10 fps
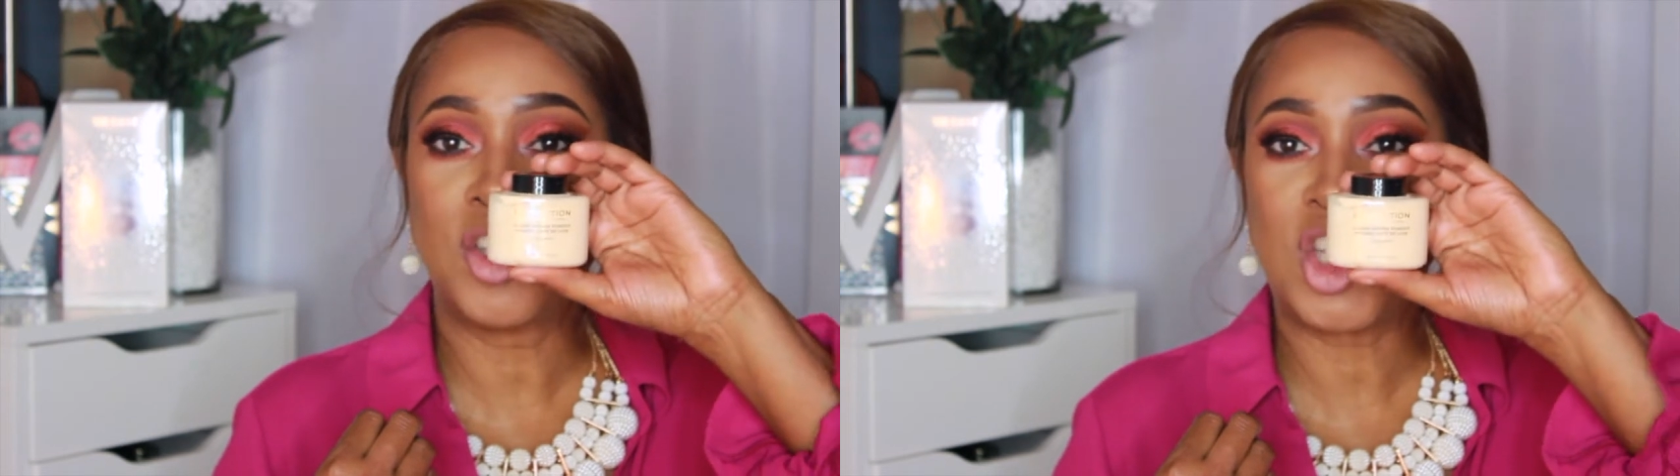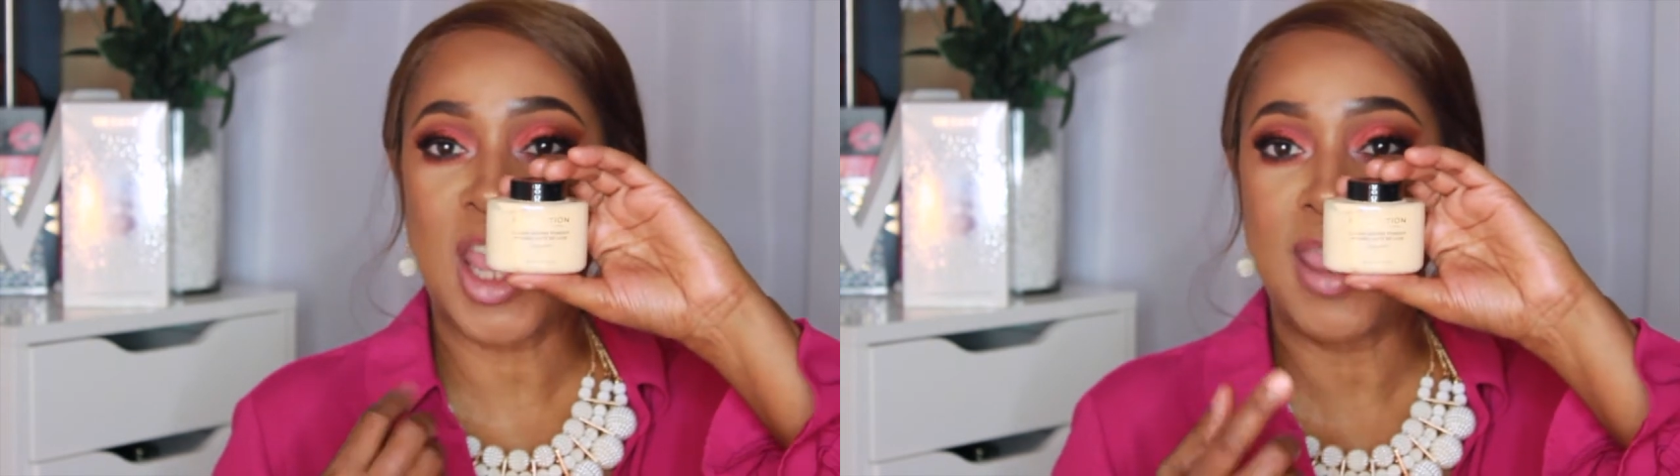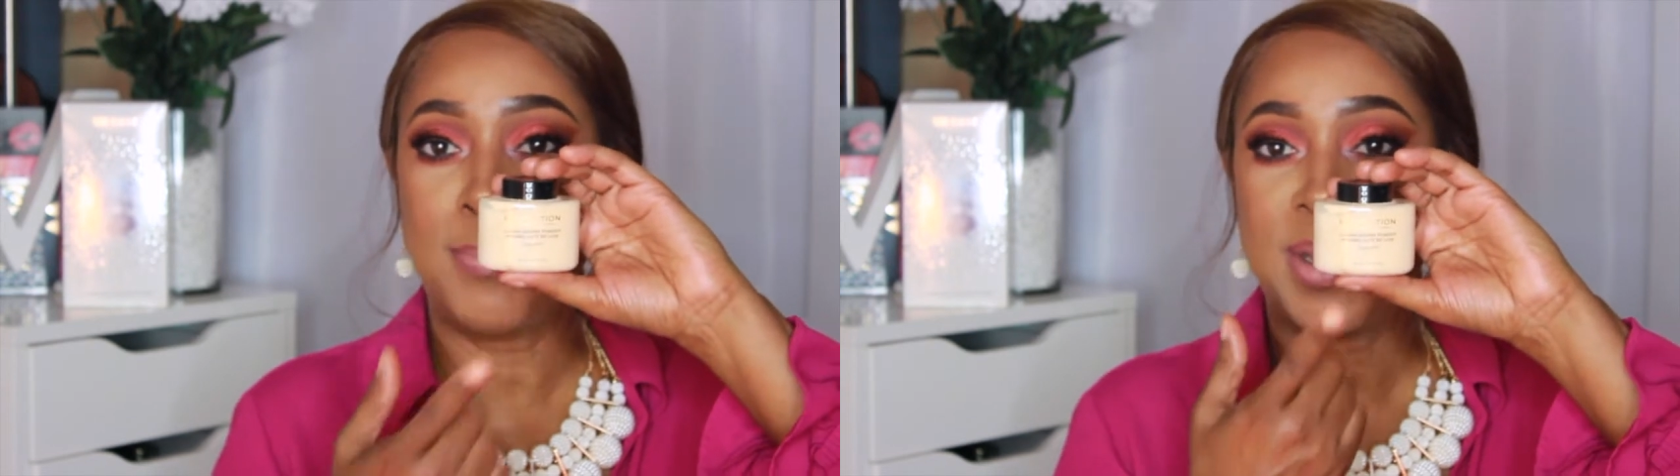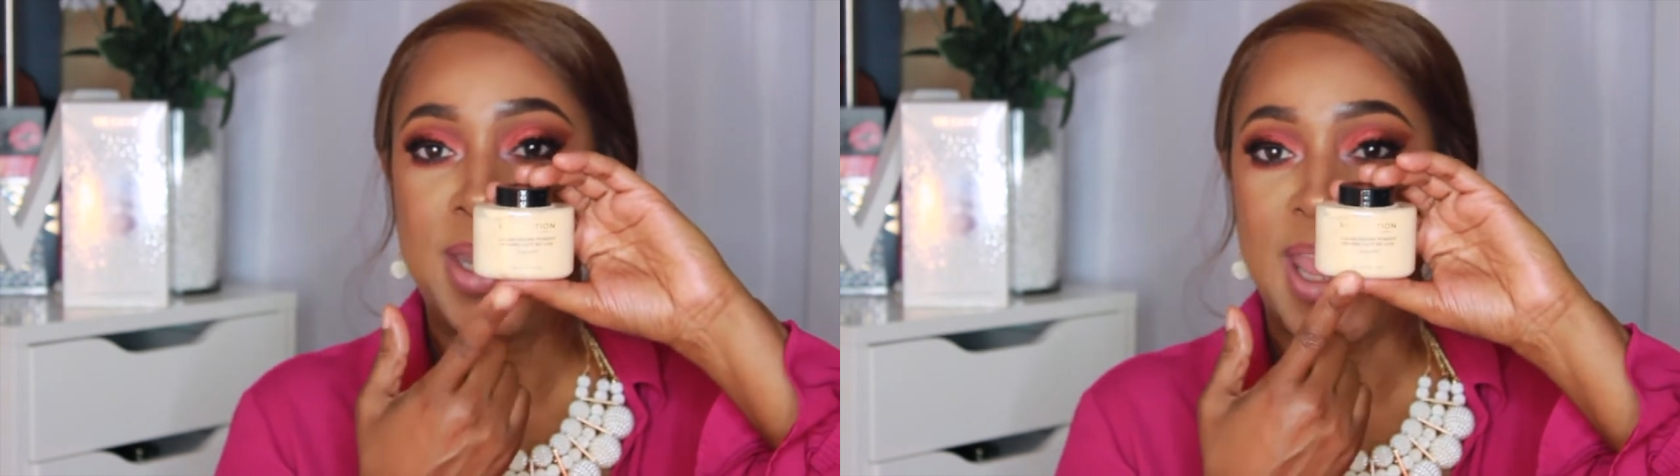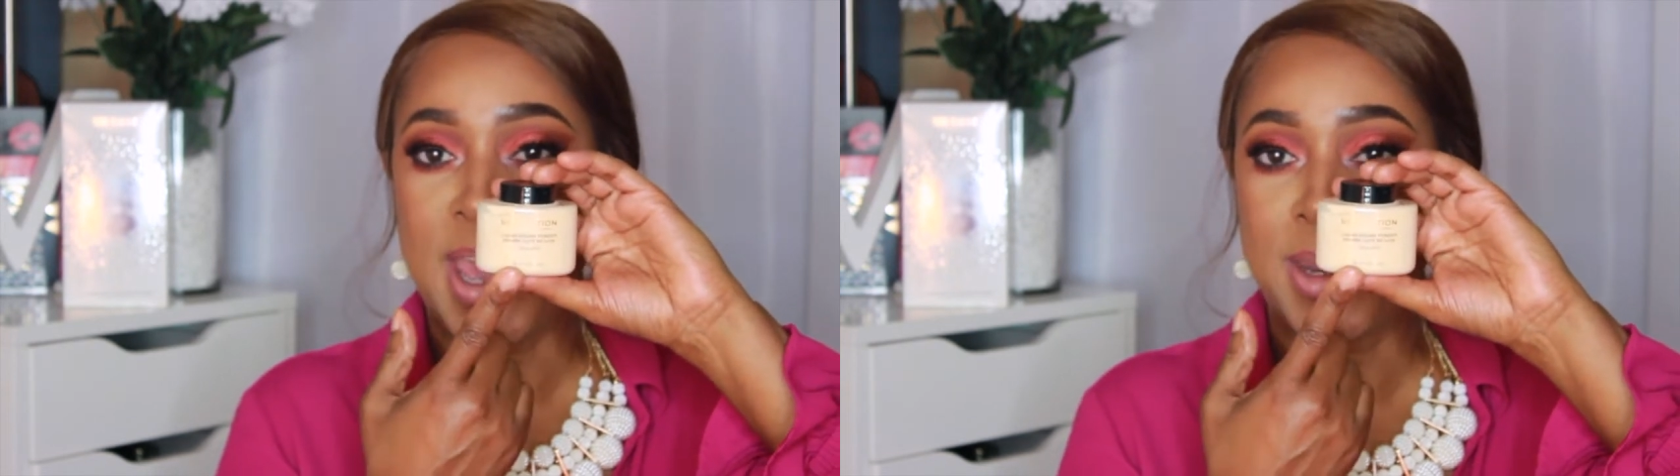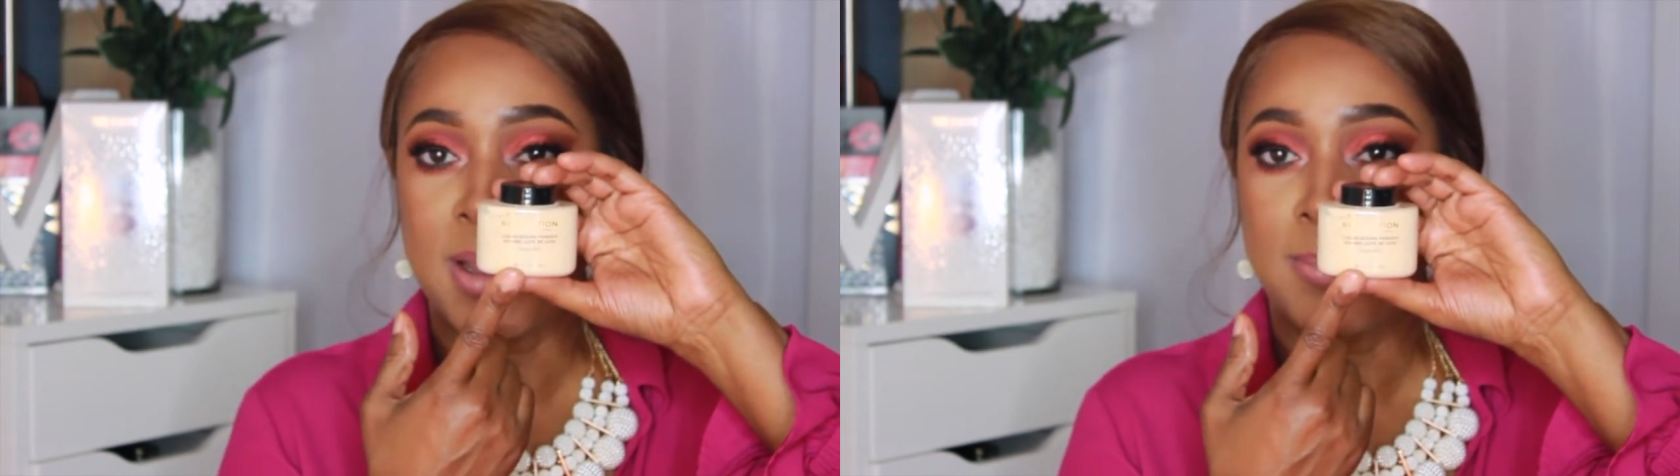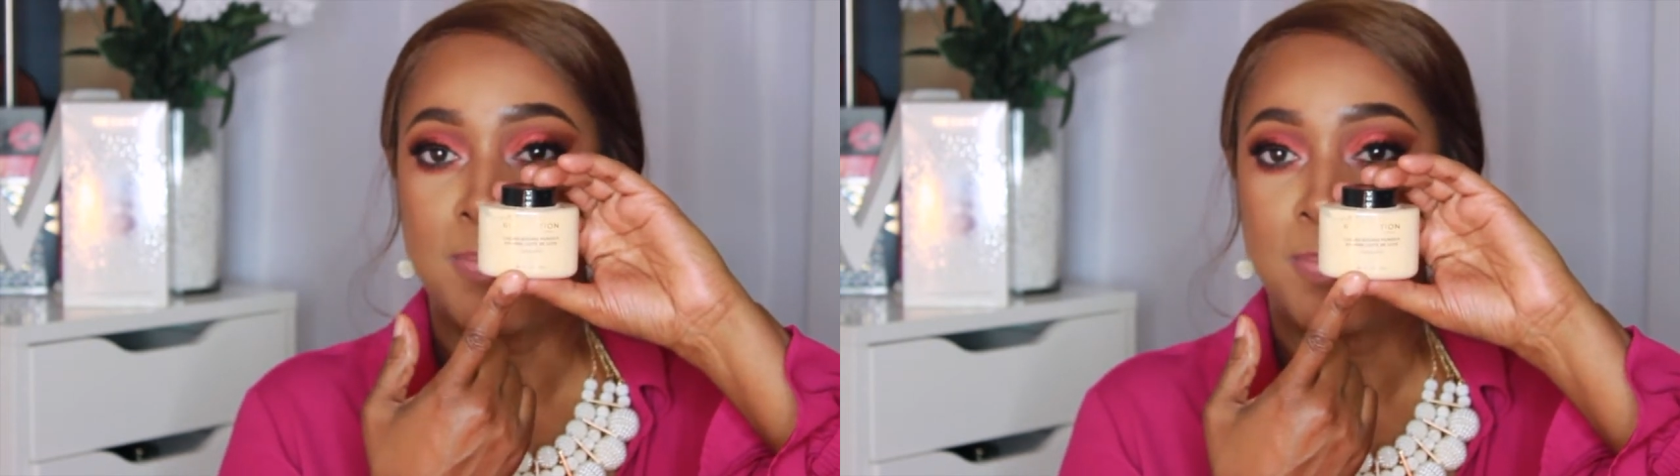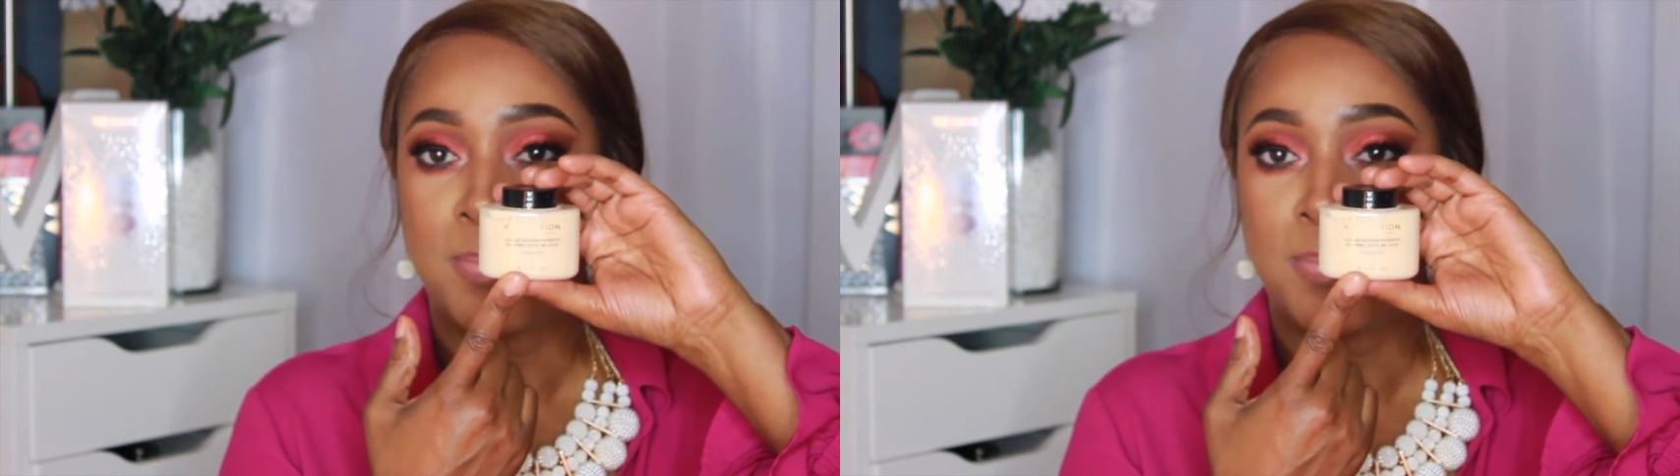shade Banana.